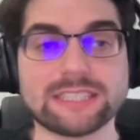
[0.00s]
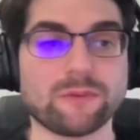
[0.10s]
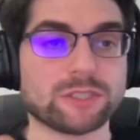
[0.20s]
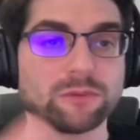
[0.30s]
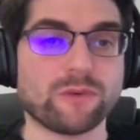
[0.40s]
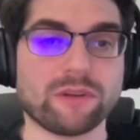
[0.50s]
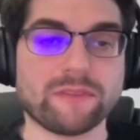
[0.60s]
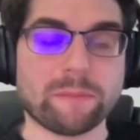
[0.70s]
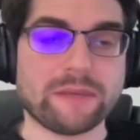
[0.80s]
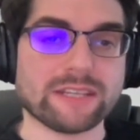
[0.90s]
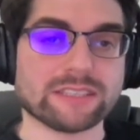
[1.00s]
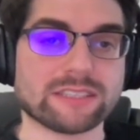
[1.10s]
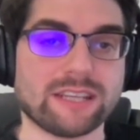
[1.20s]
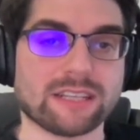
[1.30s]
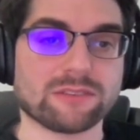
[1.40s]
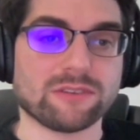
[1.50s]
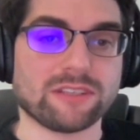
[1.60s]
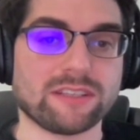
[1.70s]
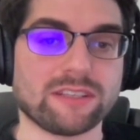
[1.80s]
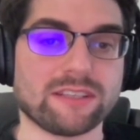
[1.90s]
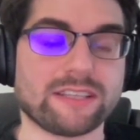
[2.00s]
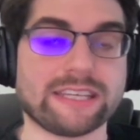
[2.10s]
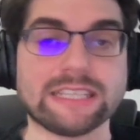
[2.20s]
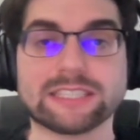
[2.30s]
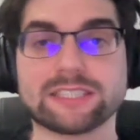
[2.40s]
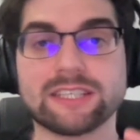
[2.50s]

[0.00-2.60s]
It was one of the biggest, actually, hits